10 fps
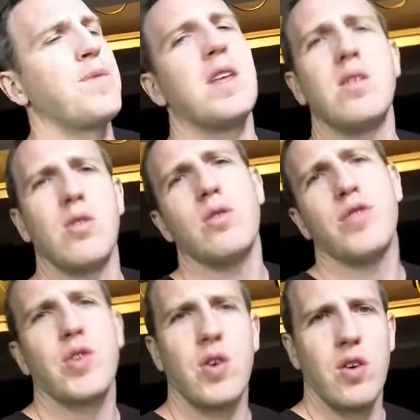
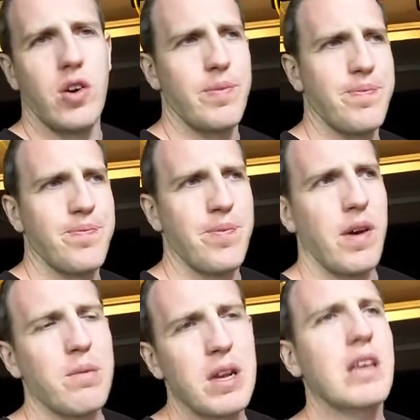Overall,
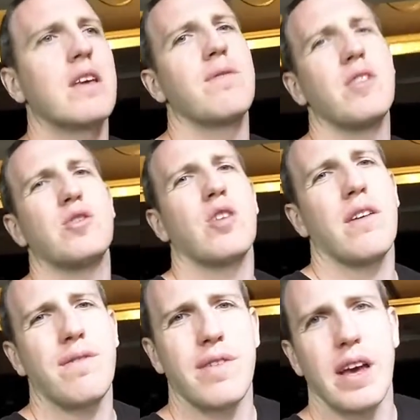I'm going to give the
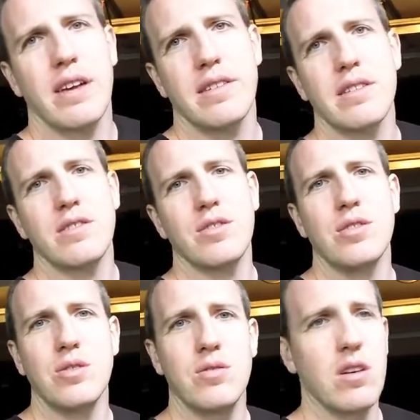Trifecta
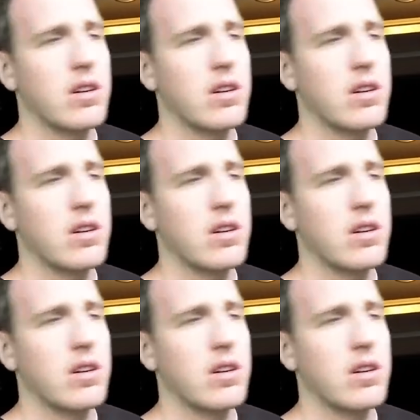tune